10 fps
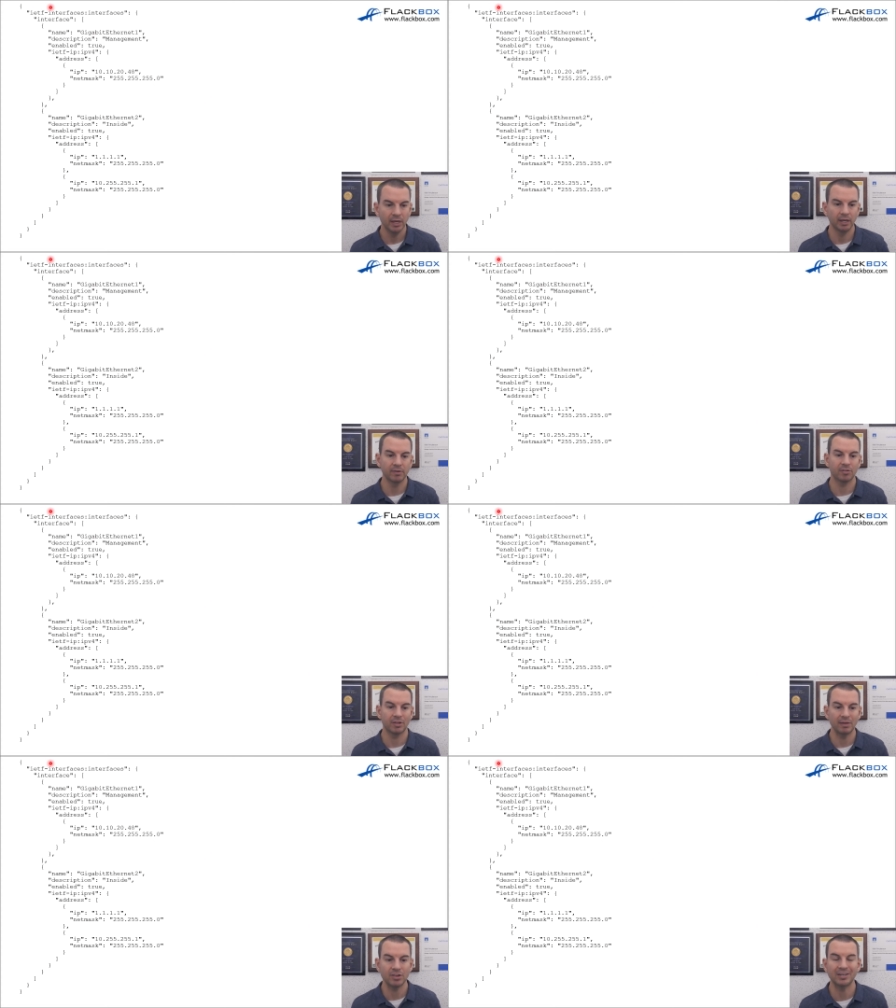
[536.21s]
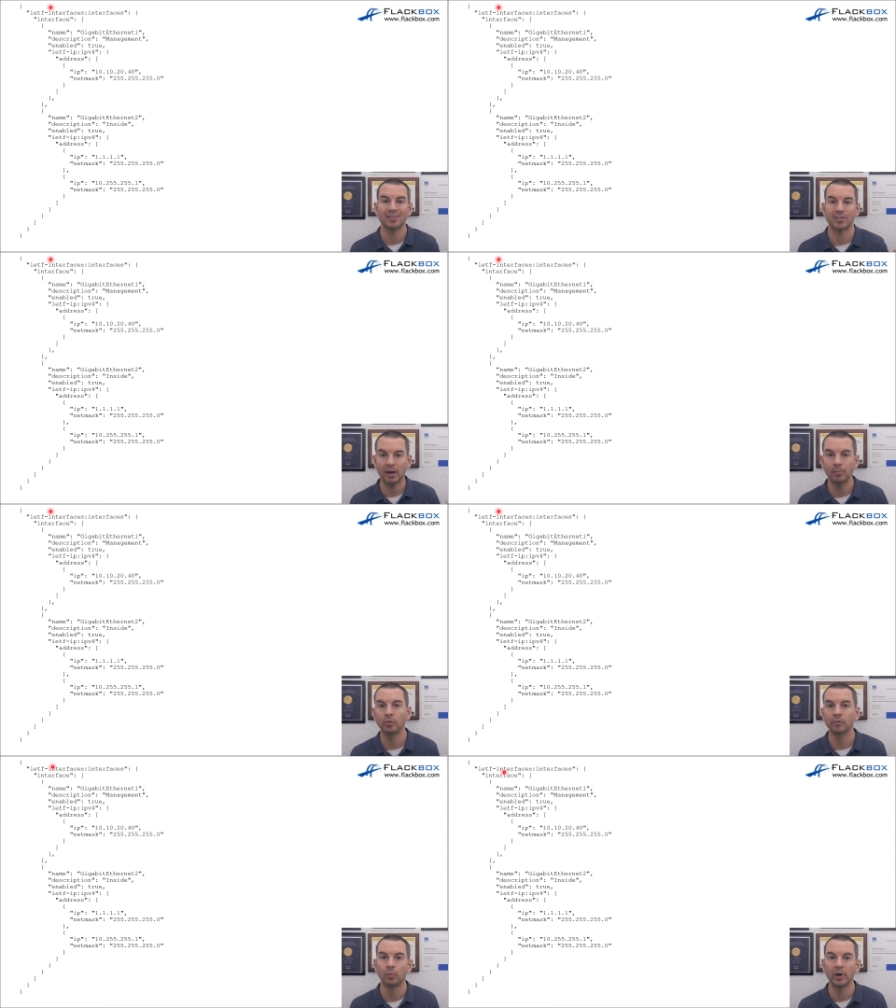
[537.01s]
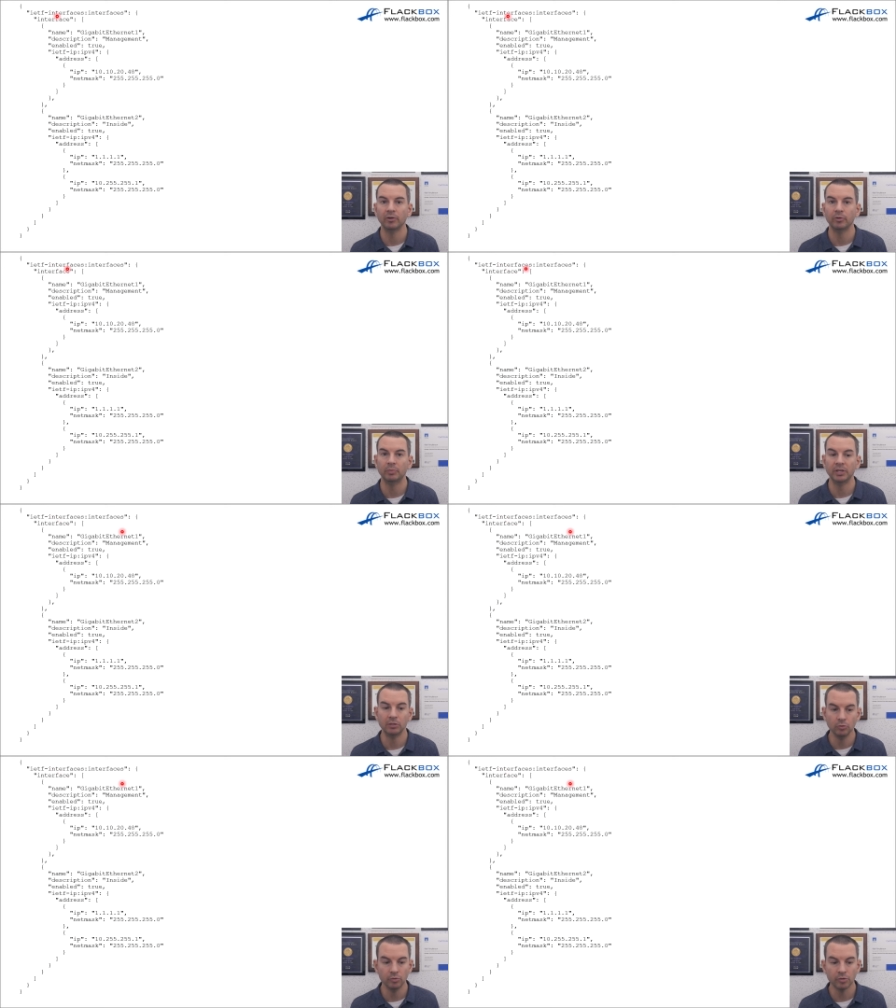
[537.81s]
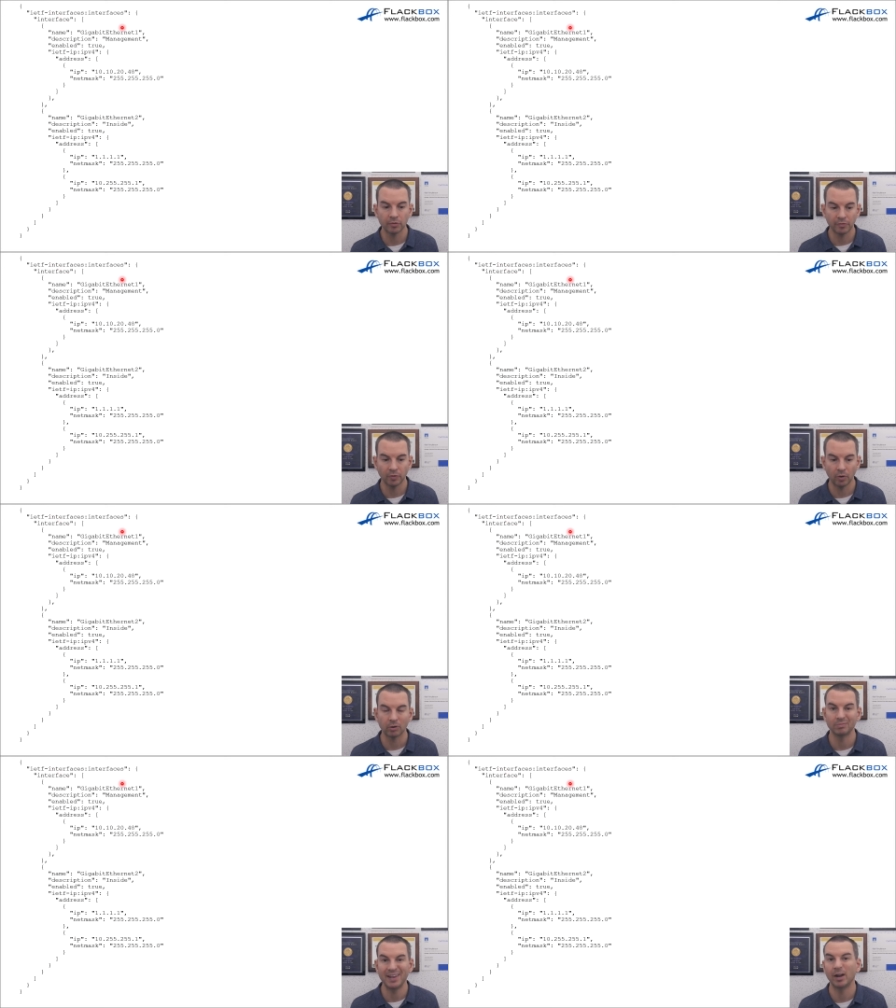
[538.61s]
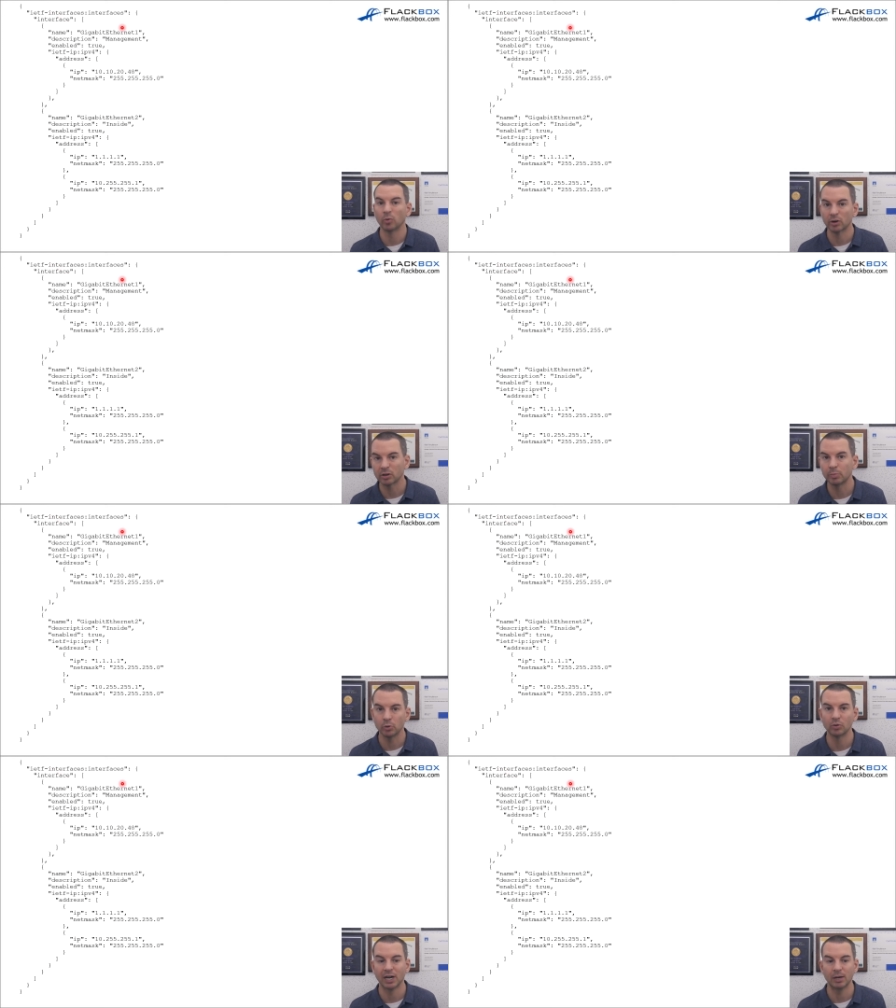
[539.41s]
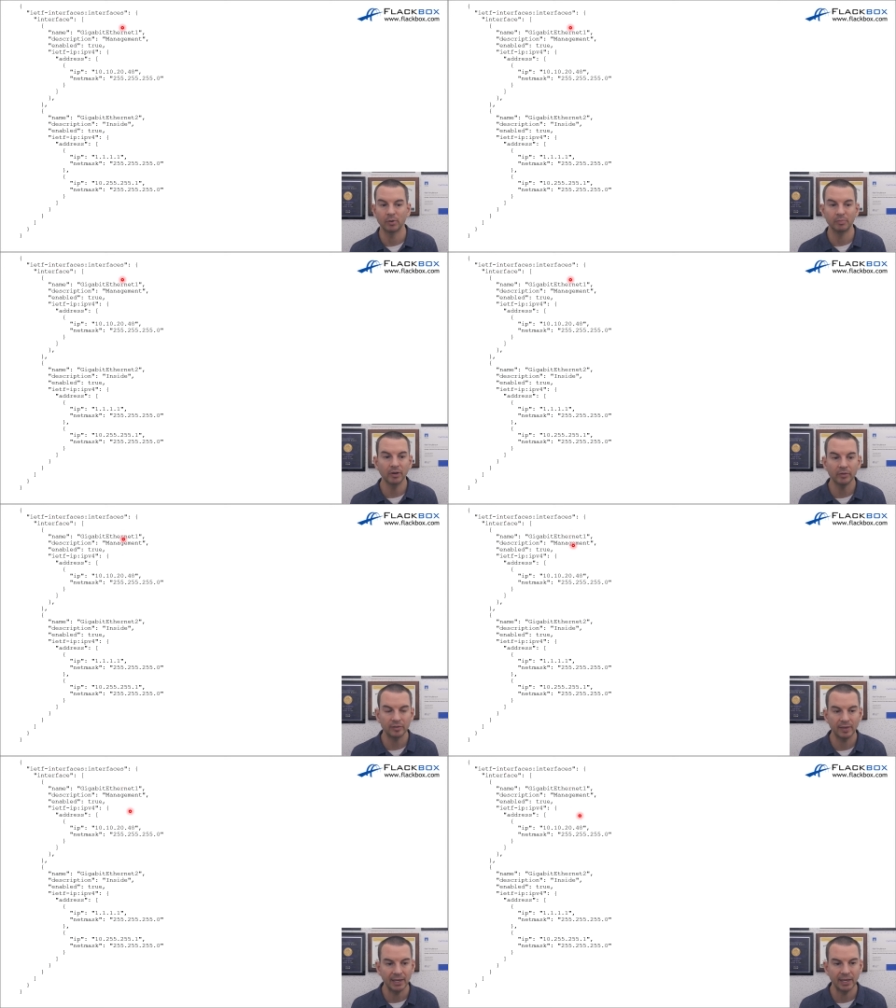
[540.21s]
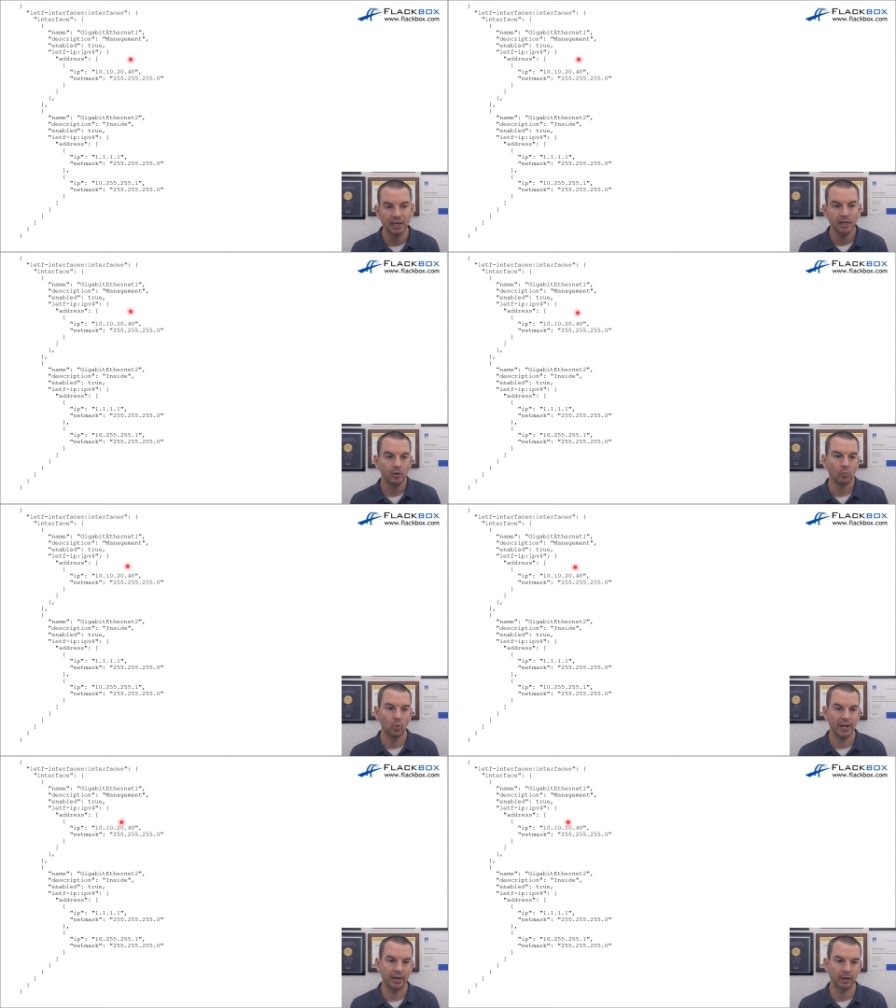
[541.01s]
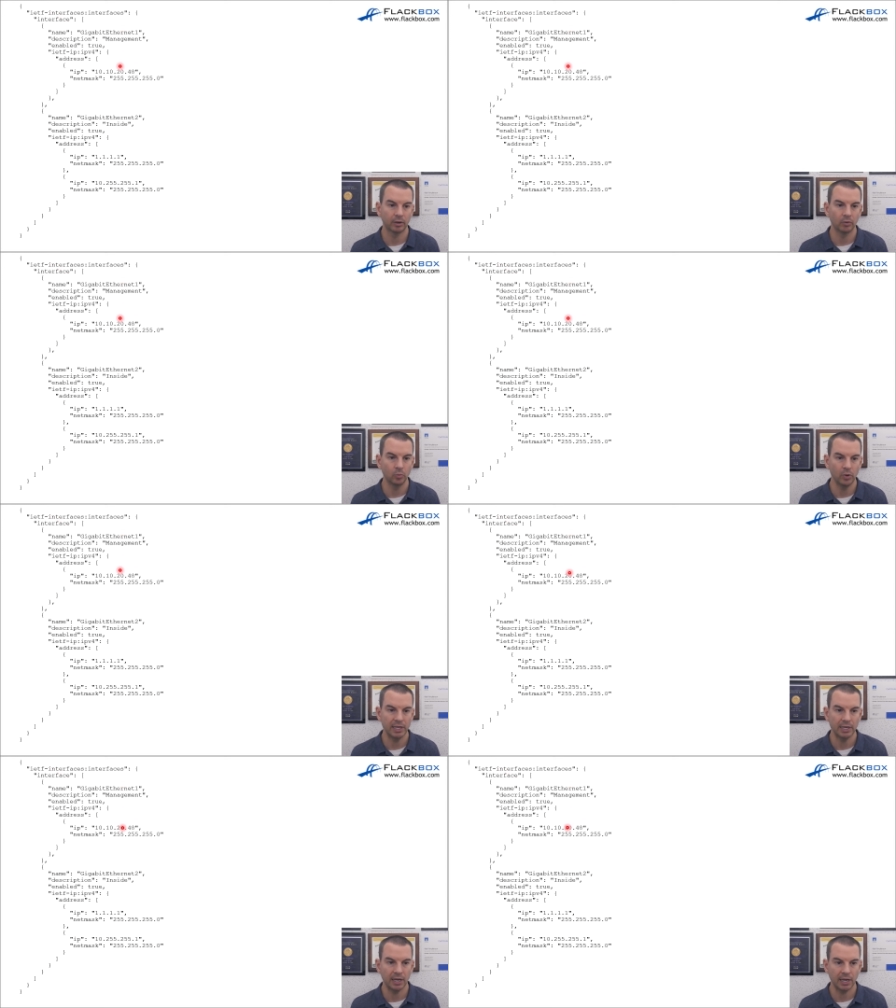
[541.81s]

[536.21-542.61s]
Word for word: And this gives you an example of where it would be used for network programmability, where we